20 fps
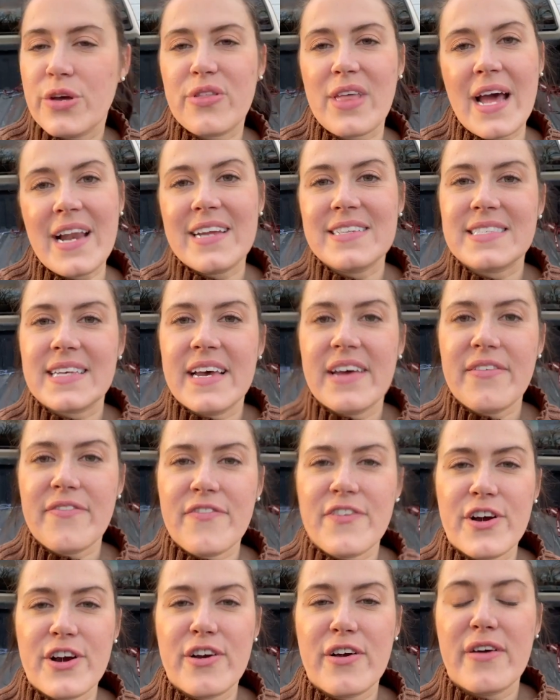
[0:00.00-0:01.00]
that is
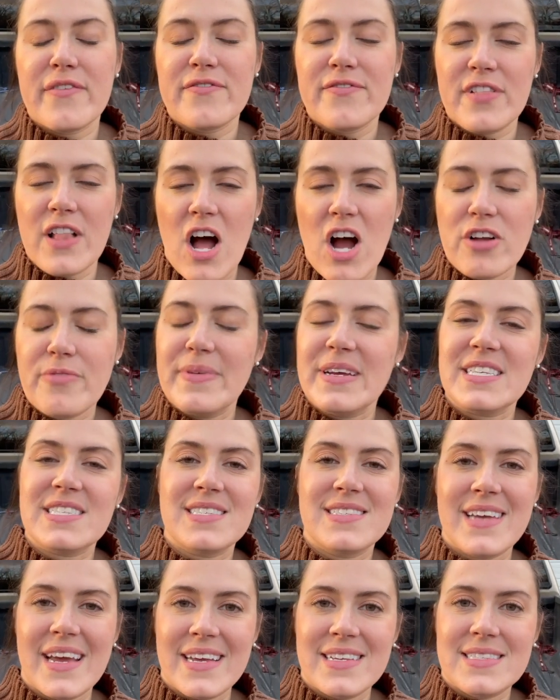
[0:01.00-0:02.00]
it for
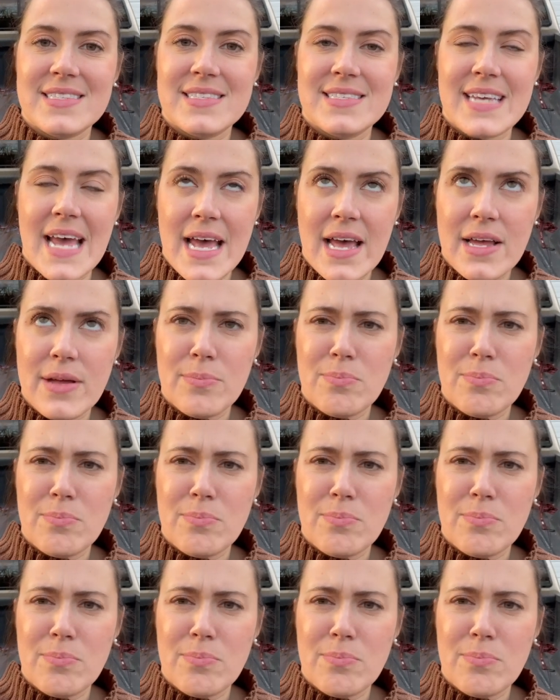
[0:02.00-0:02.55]
Vlogmas Day 10.